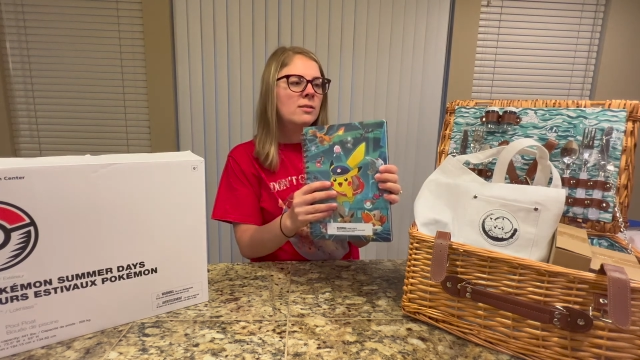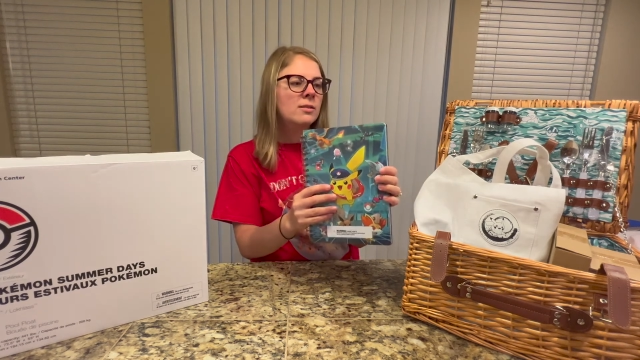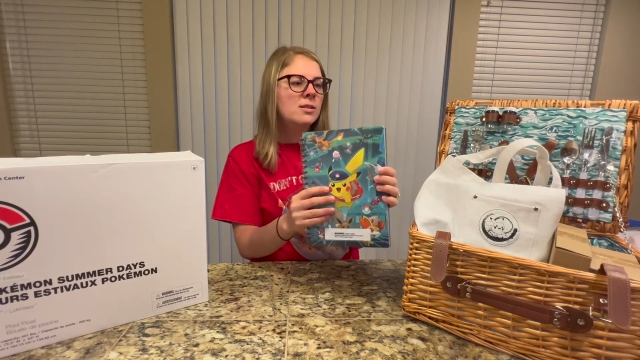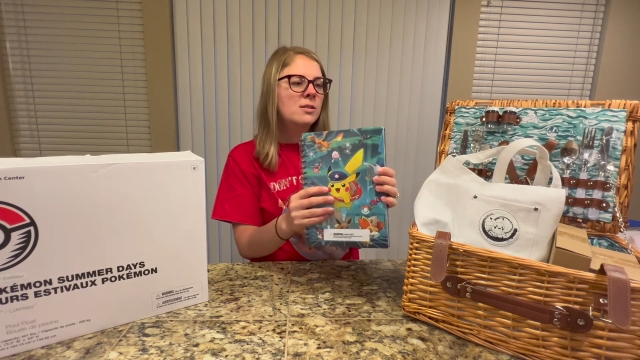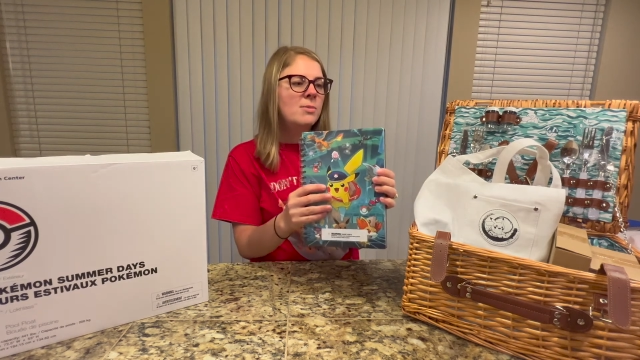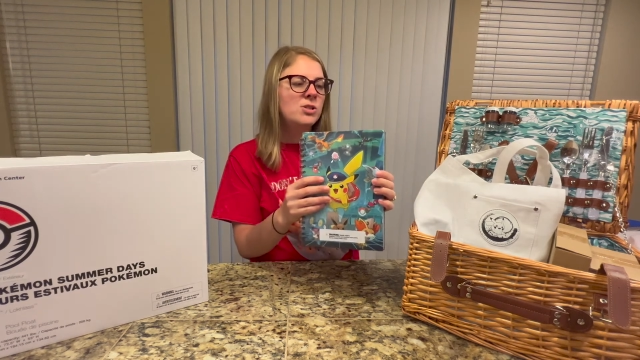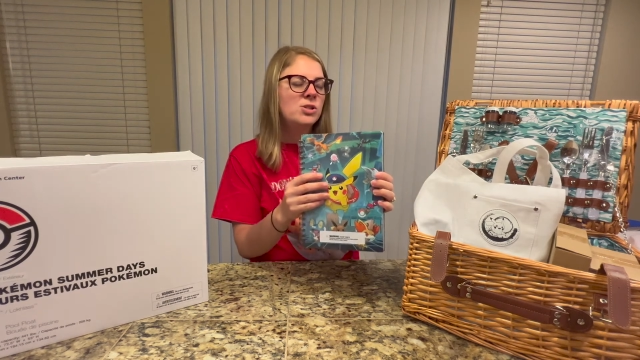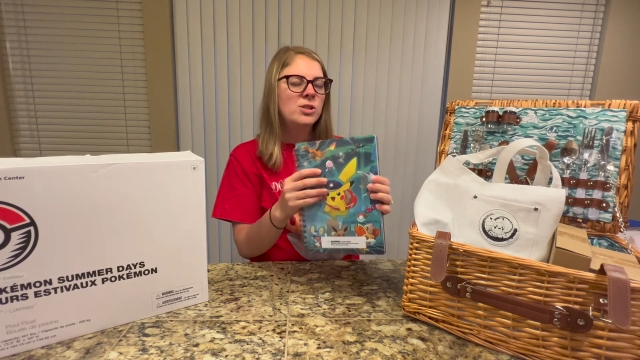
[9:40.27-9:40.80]

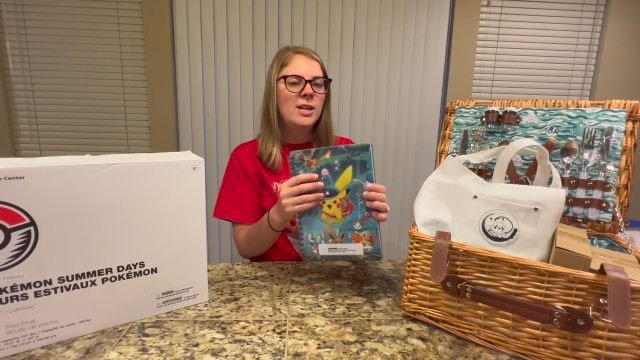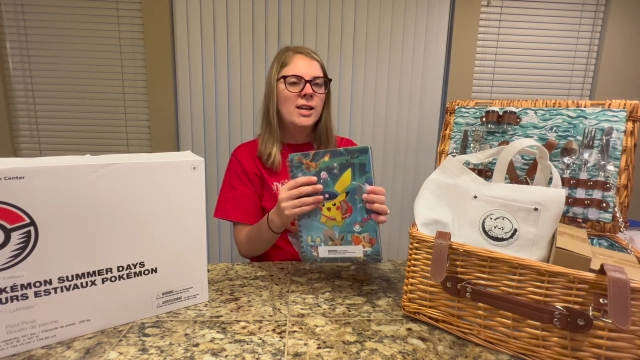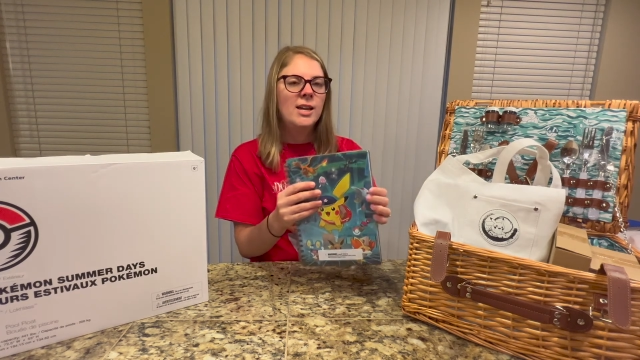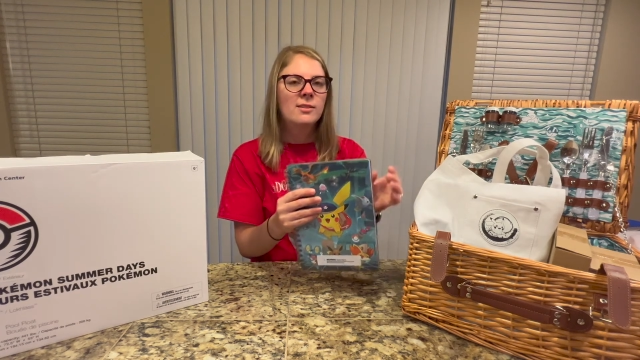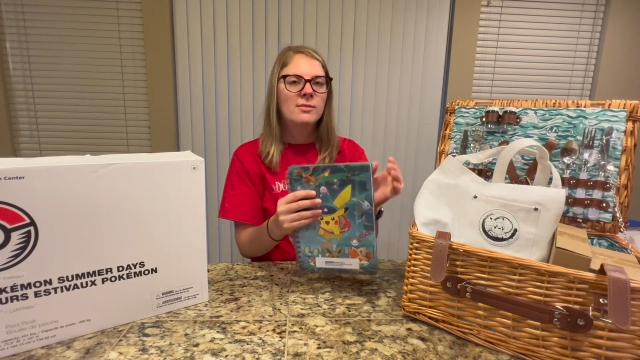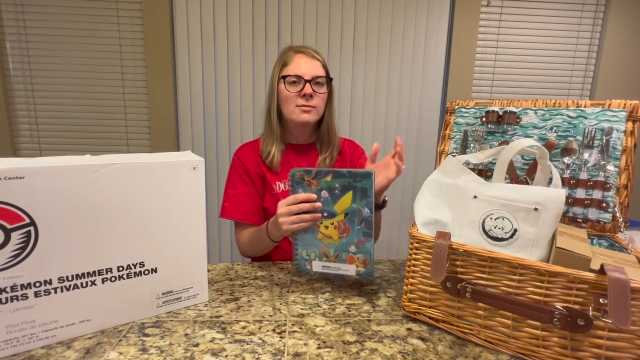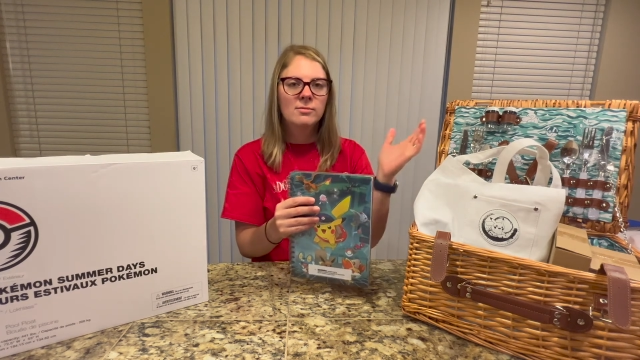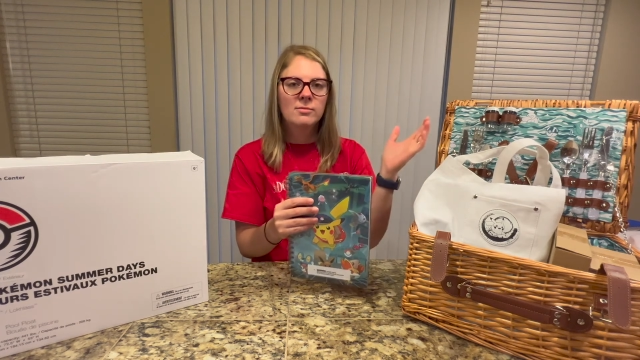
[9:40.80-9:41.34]

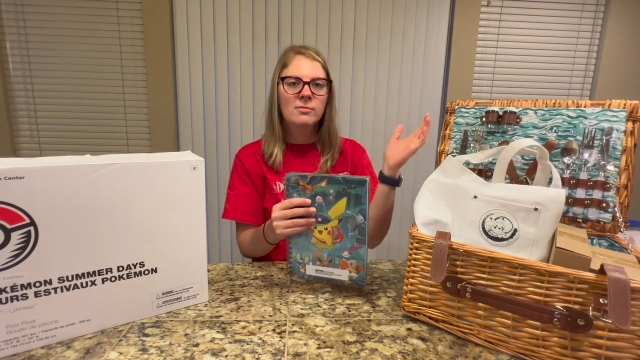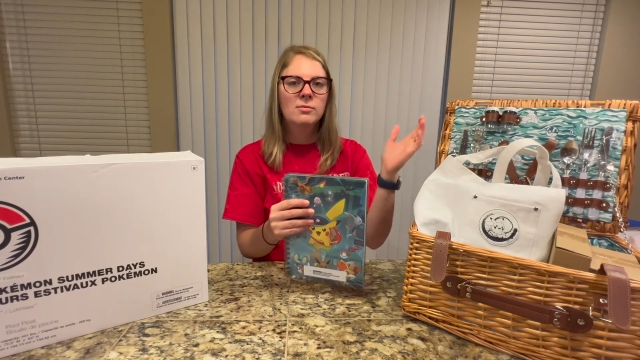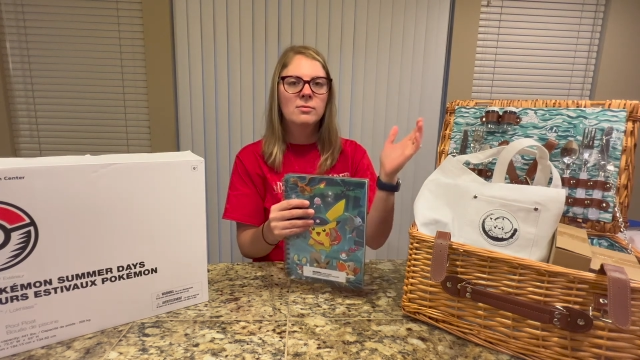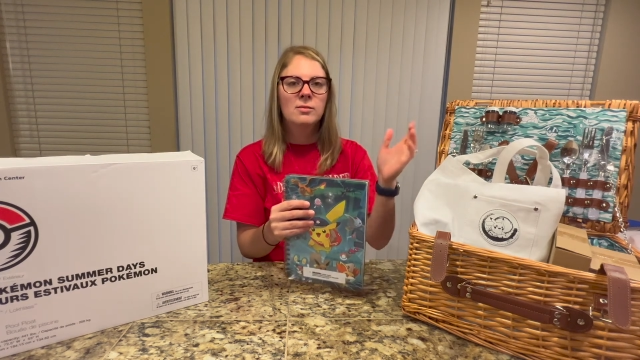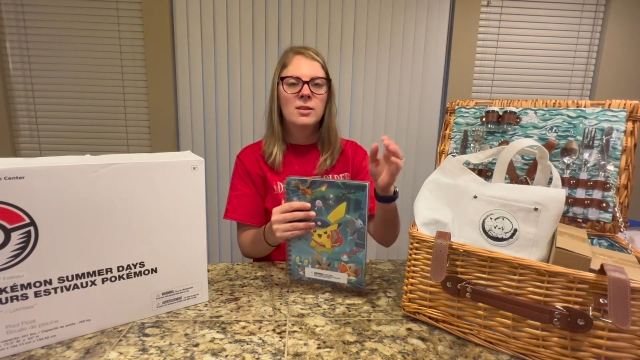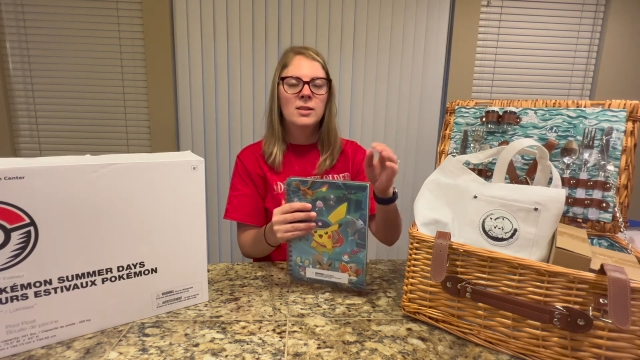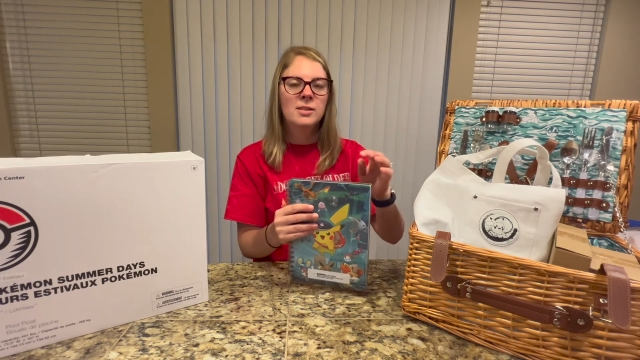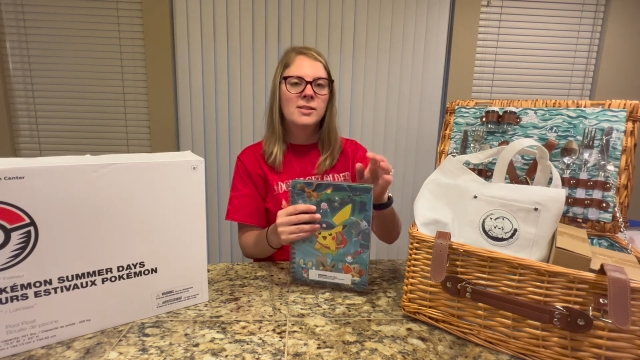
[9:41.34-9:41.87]
Especially
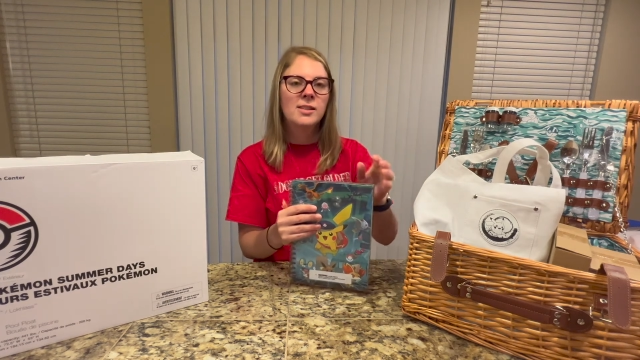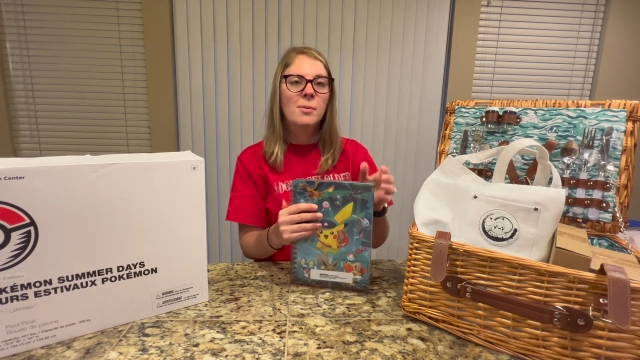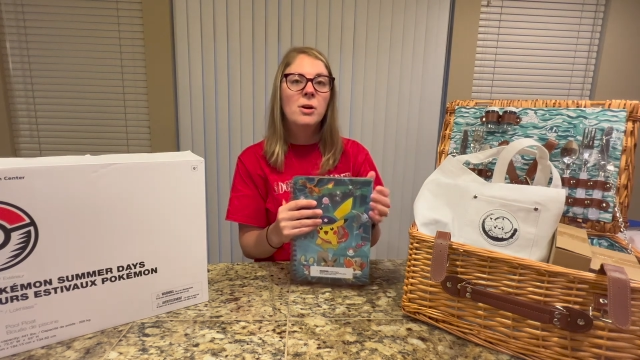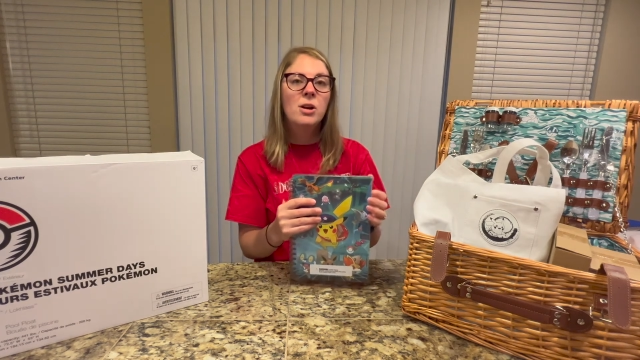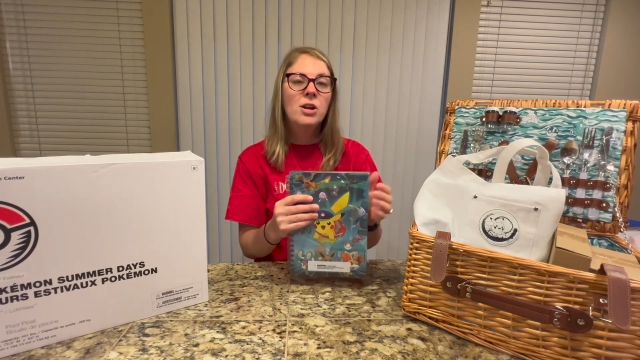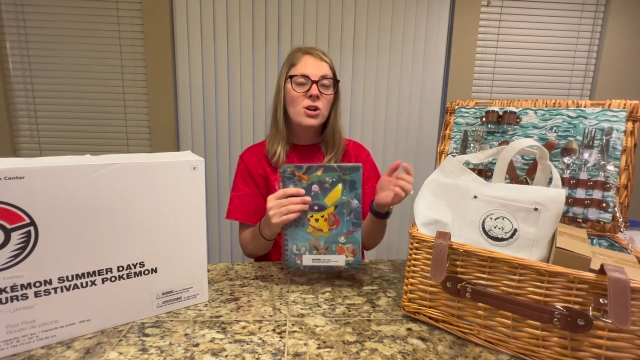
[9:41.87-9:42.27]
this summer,